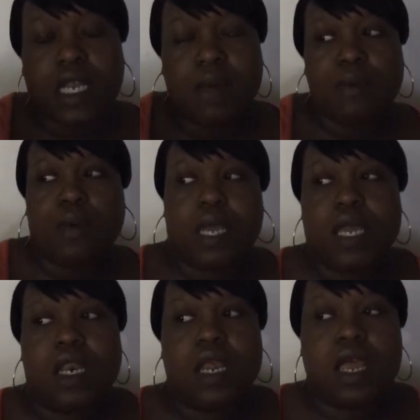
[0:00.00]
label
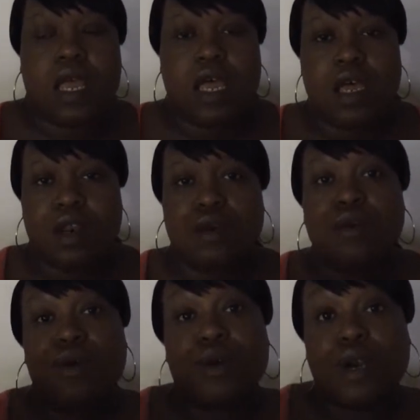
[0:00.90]
in New
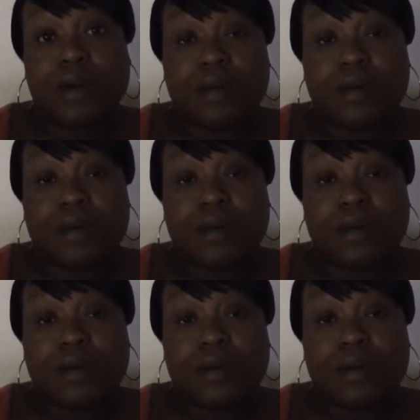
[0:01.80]
York.